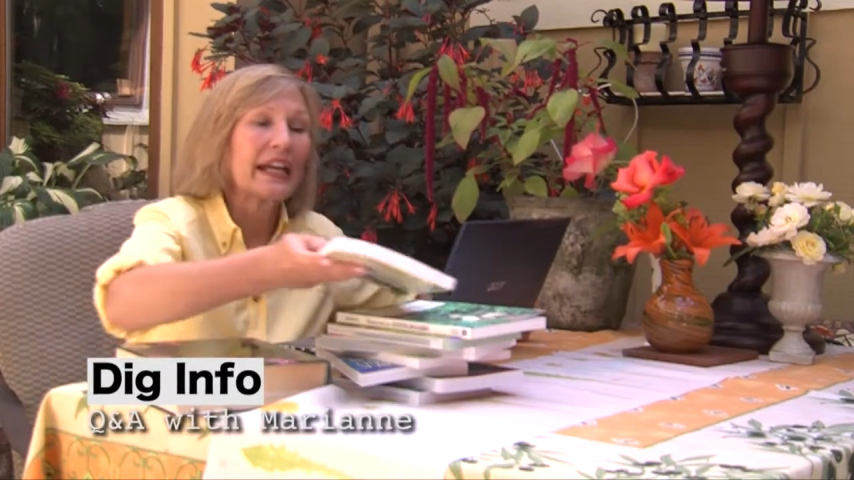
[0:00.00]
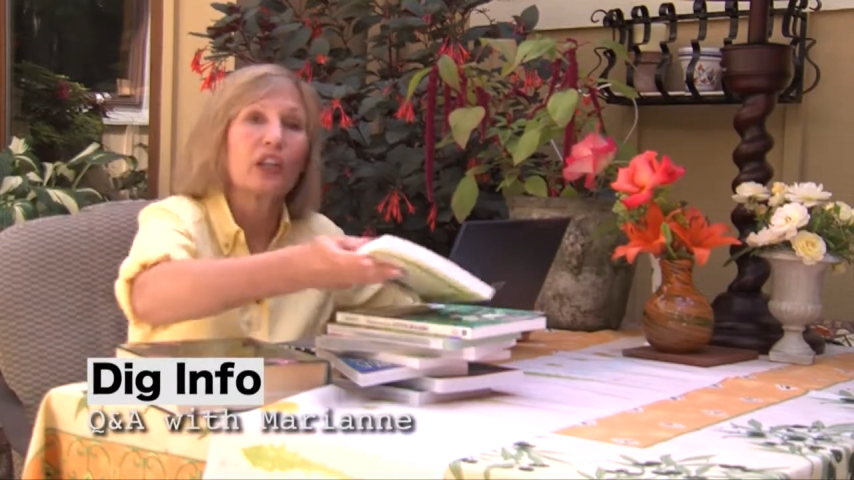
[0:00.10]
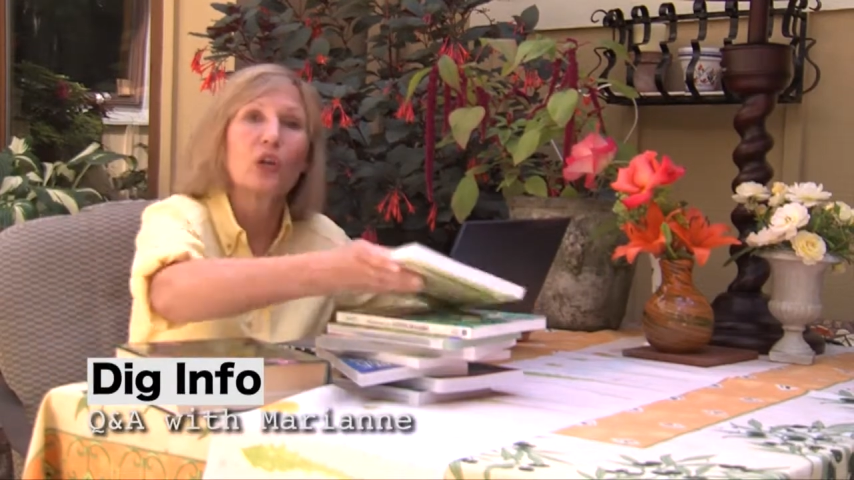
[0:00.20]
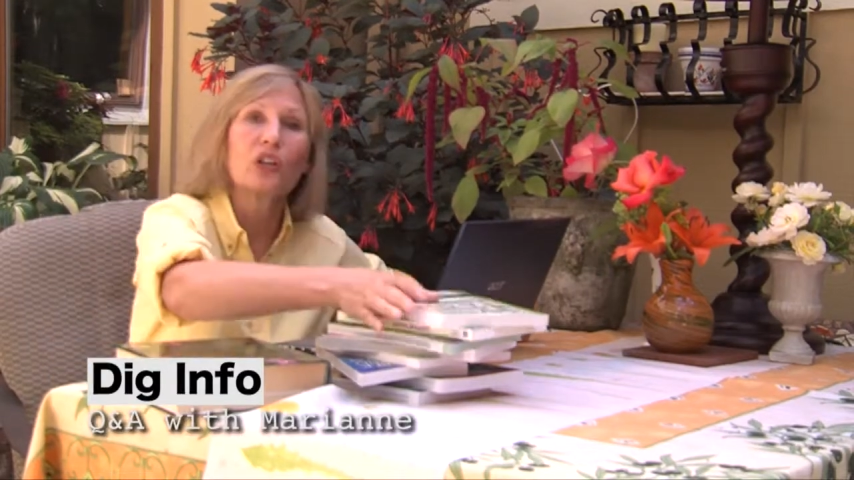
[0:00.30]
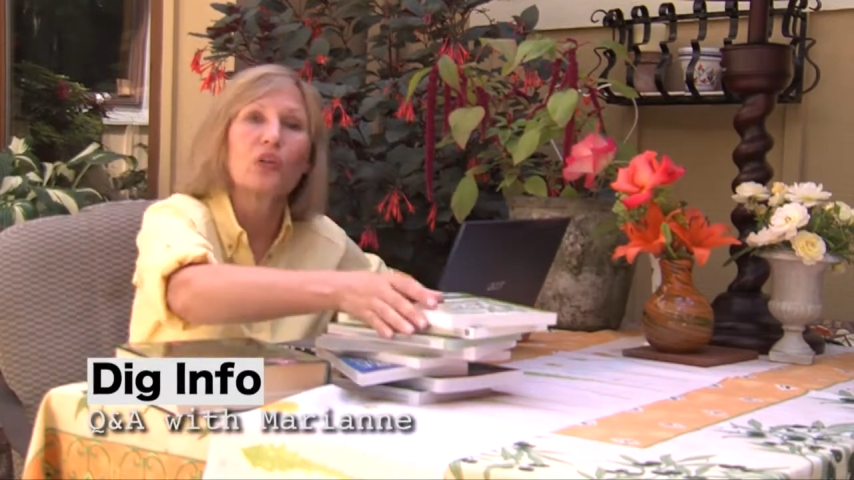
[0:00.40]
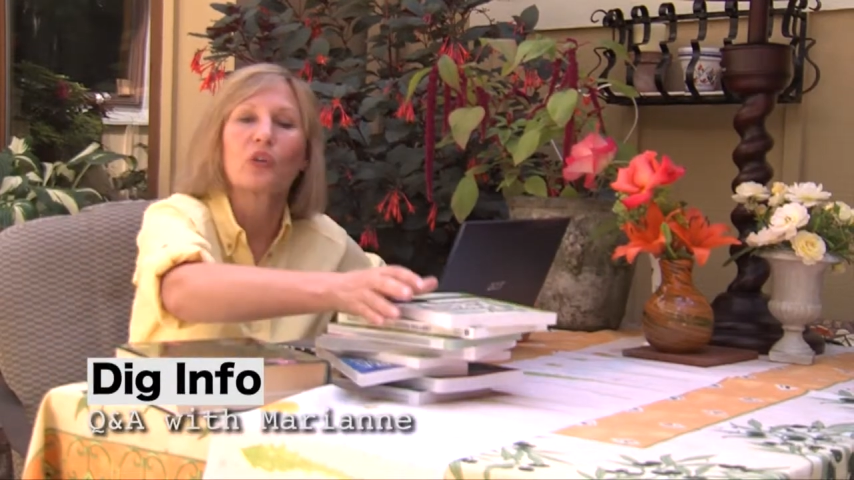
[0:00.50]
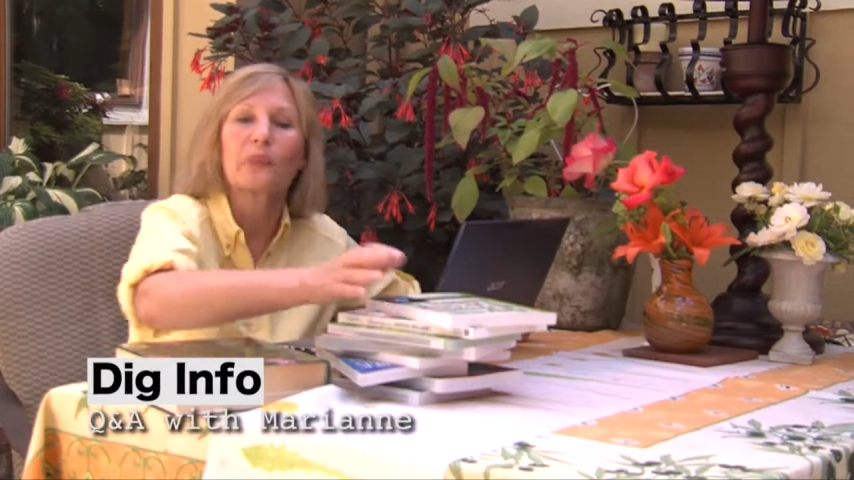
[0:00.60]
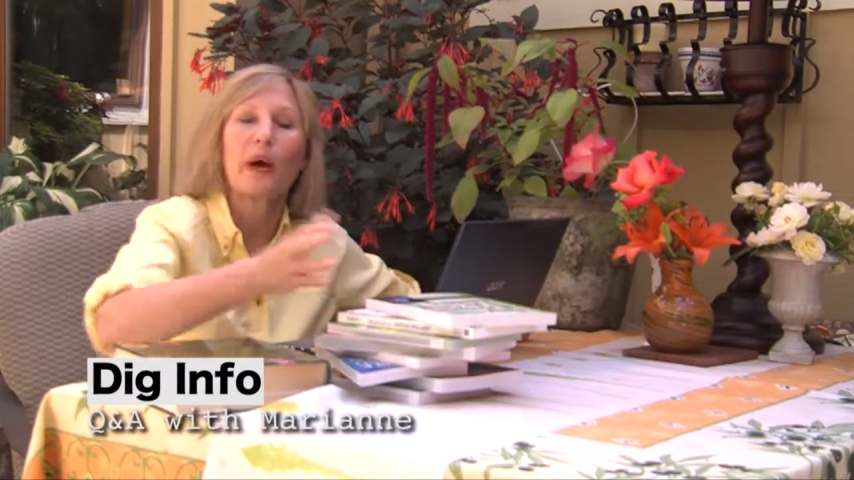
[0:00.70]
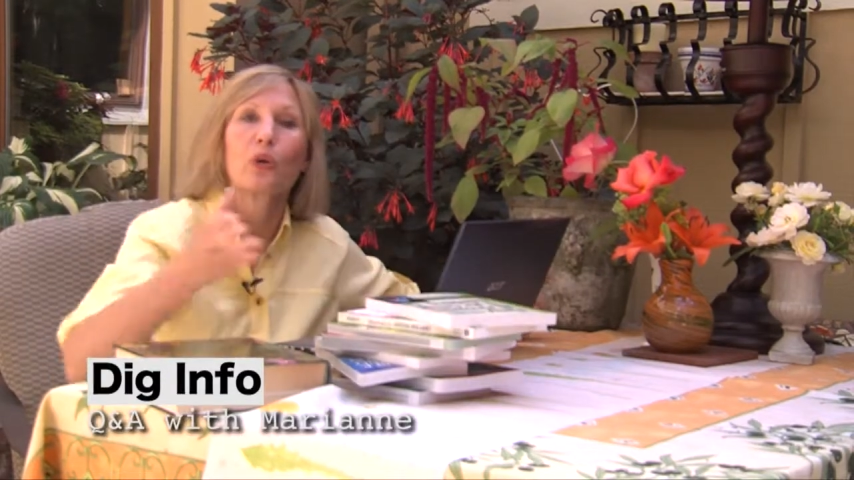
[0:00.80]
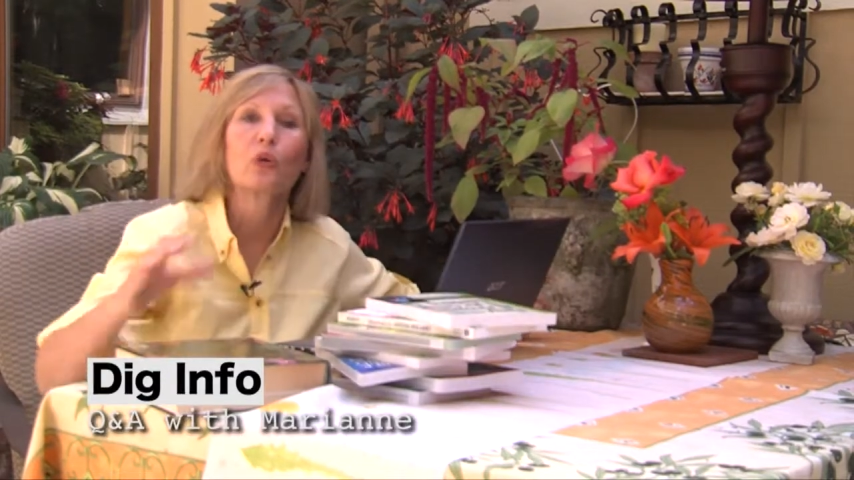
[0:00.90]
And you don't need to worry
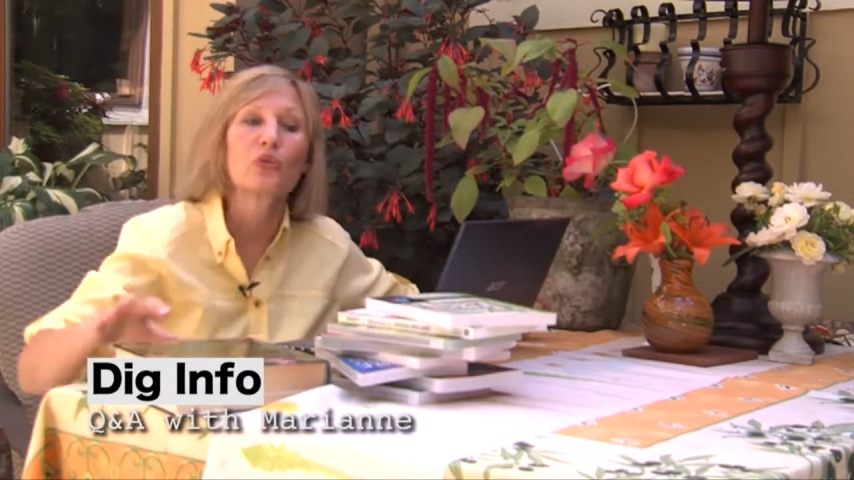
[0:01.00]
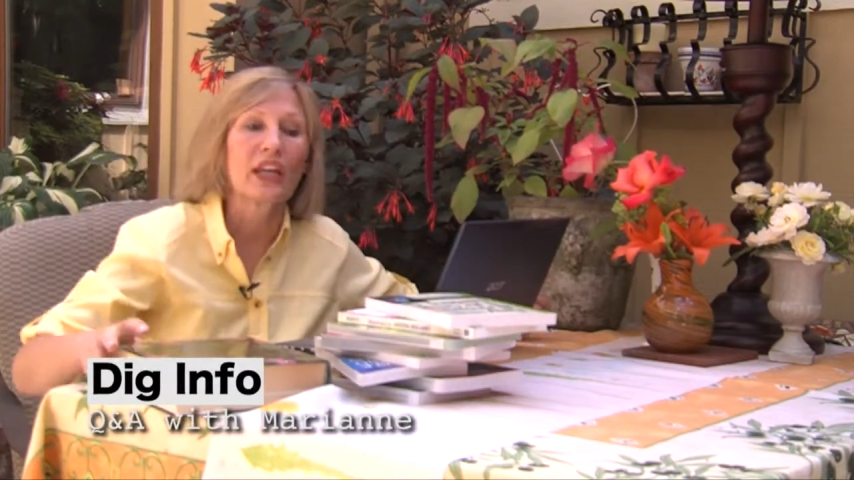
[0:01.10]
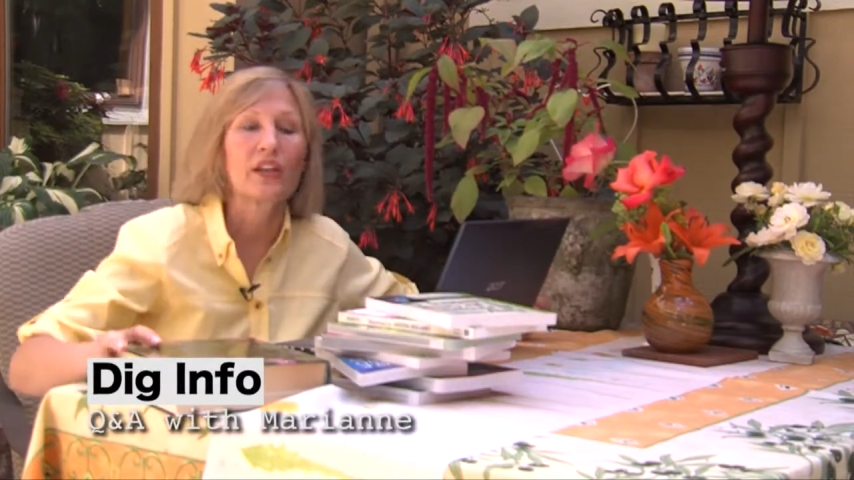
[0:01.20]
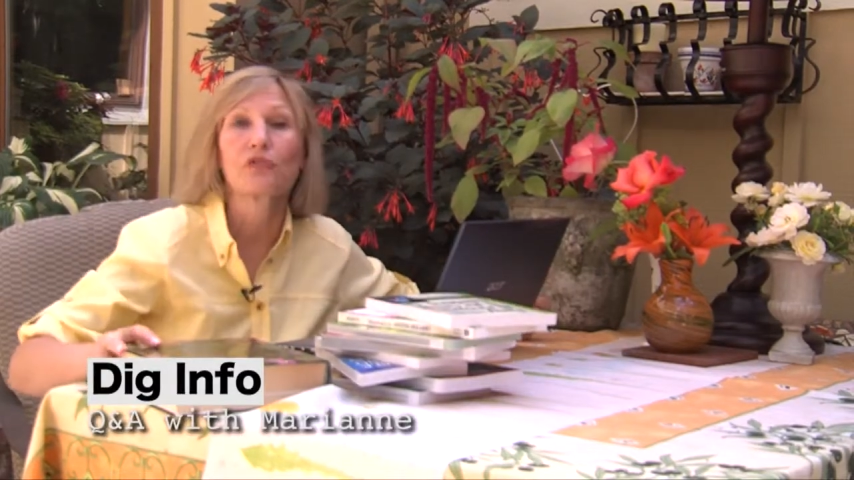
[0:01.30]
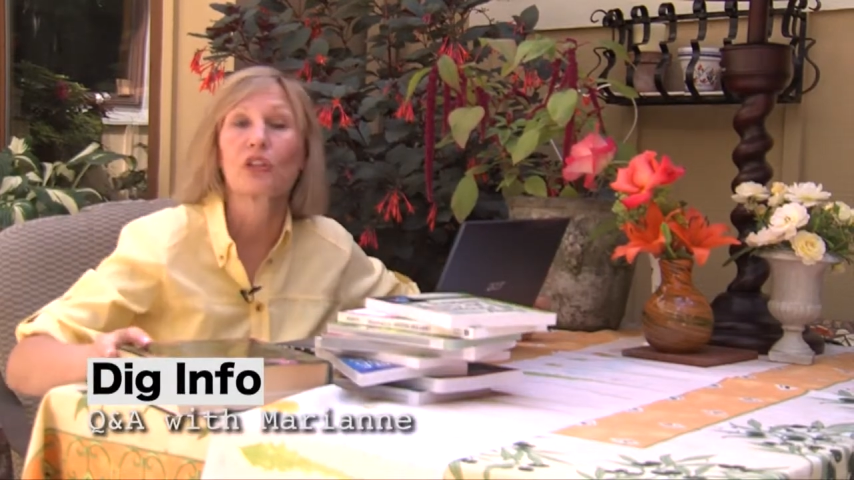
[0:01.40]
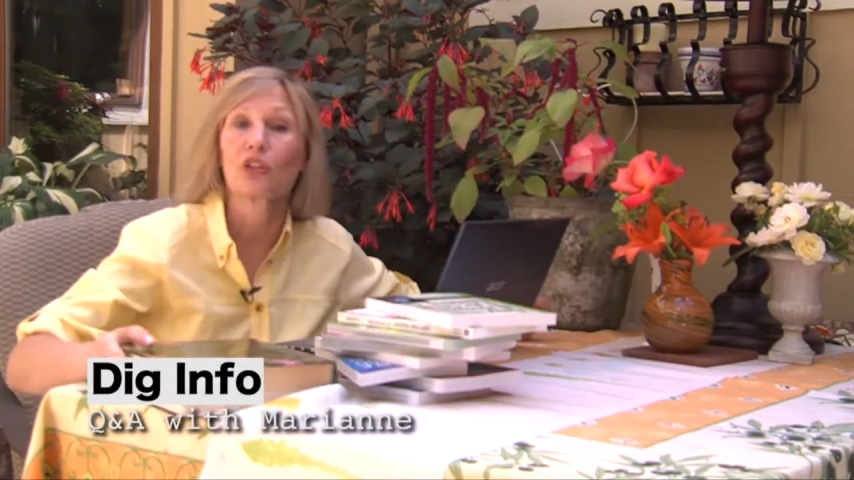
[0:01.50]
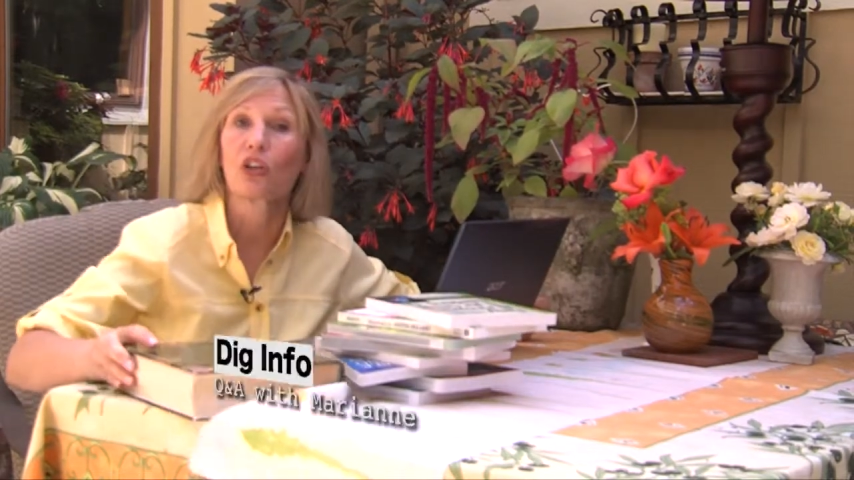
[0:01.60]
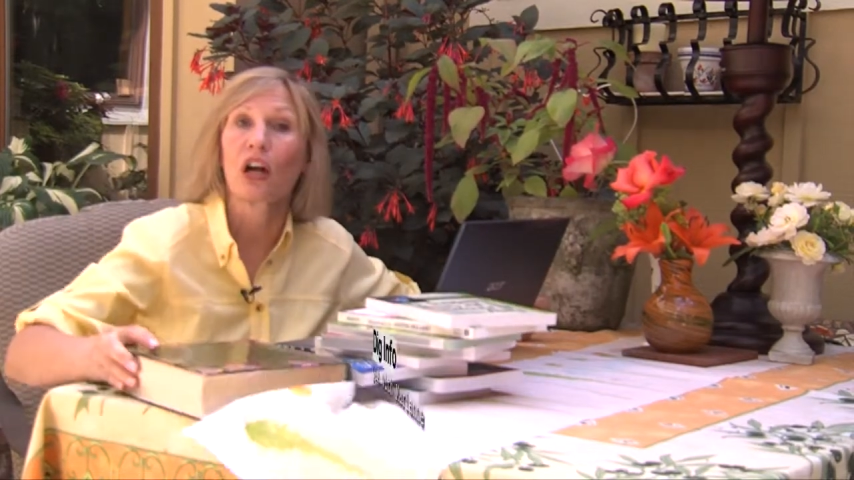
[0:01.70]
about who's answering your